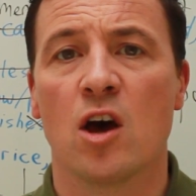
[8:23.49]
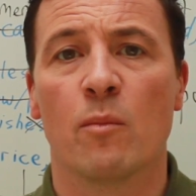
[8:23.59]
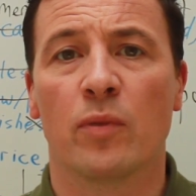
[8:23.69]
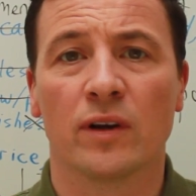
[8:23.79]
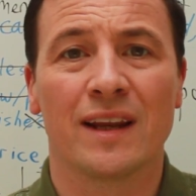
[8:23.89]

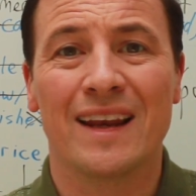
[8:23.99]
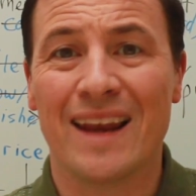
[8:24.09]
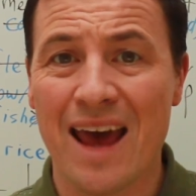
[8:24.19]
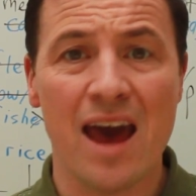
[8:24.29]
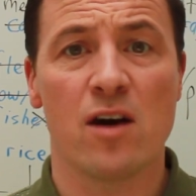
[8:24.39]
But
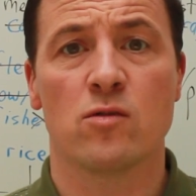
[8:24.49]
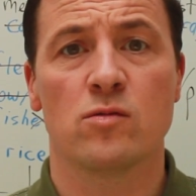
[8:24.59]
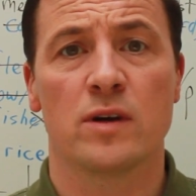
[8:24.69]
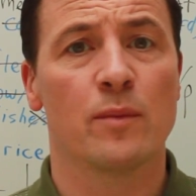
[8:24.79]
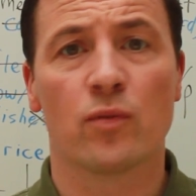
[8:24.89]
now,
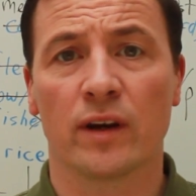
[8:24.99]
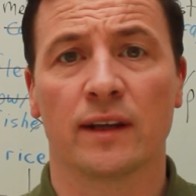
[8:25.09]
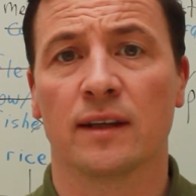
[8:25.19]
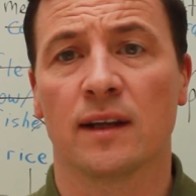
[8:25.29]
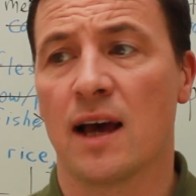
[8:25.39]
in
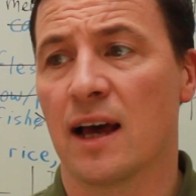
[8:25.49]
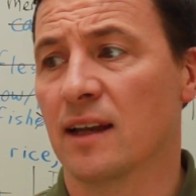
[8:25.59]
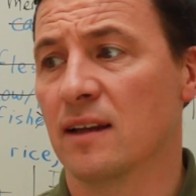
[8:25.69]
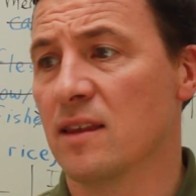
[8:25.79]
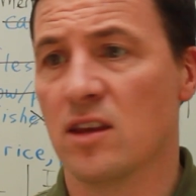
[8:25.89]
Britain
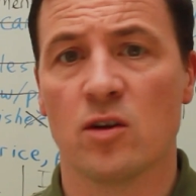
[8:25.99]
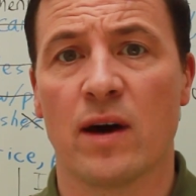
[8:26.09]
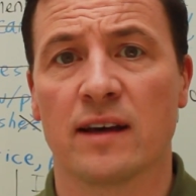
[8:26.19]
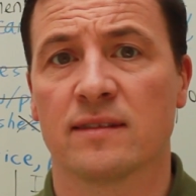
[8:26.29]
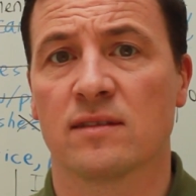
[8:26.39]
and in the
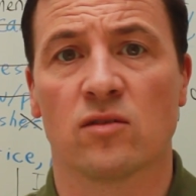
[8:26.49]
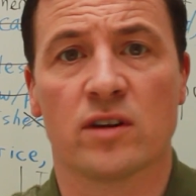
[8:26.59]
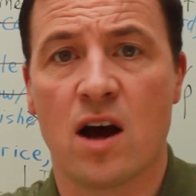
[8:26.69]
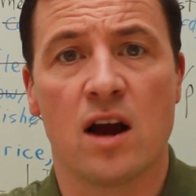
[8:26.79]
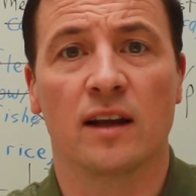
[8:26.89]
US or in
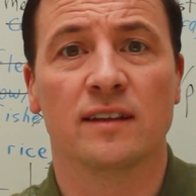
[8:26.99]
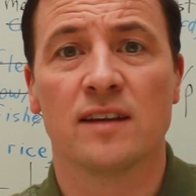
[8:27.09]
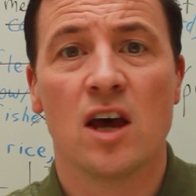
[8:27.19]
Ireland,